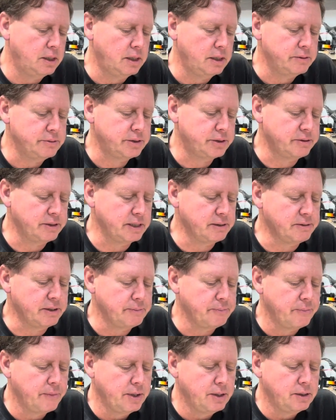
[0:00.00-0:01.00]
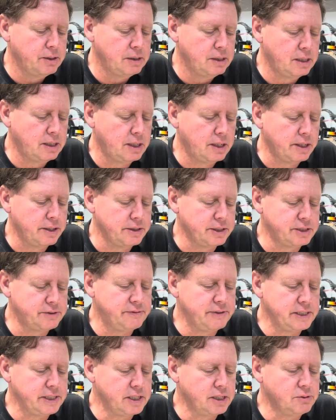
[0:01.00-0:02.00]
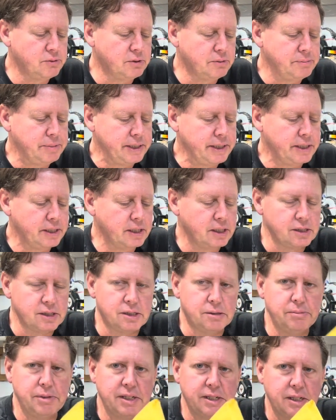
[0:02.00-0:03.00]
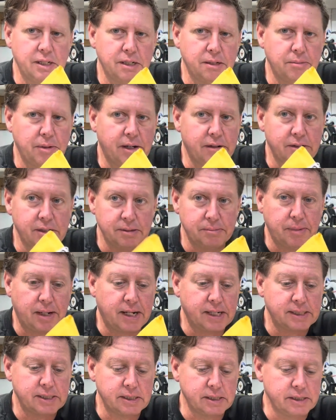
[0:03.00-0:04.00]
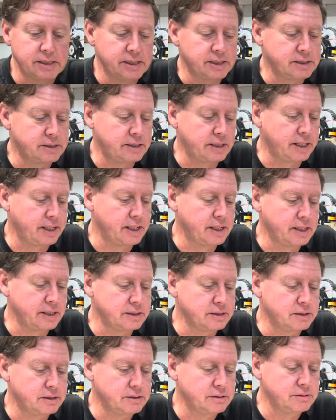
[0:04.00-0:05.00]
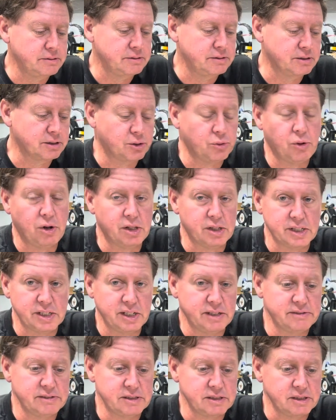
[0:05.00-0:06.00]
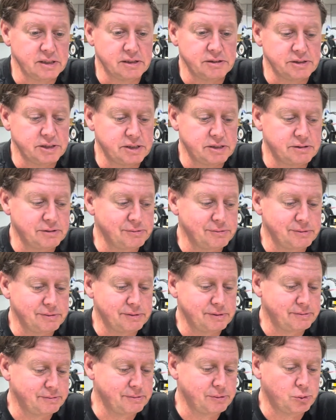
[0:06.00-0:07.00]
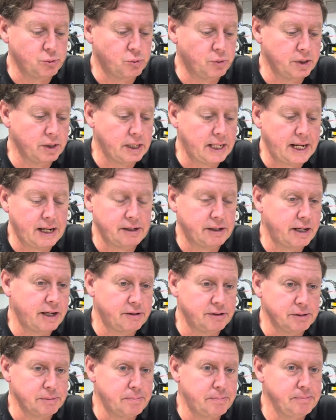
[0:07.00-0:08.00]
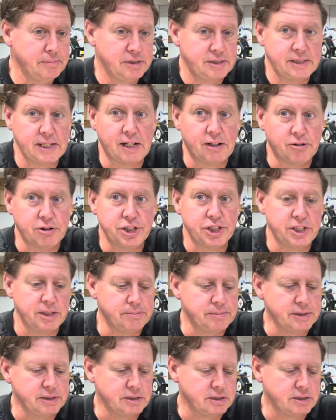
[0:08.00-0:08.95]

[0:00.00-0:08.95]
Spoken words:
So anyway, this video will be a little bit about unboxing this and the quality of it, just how the seller shipped it and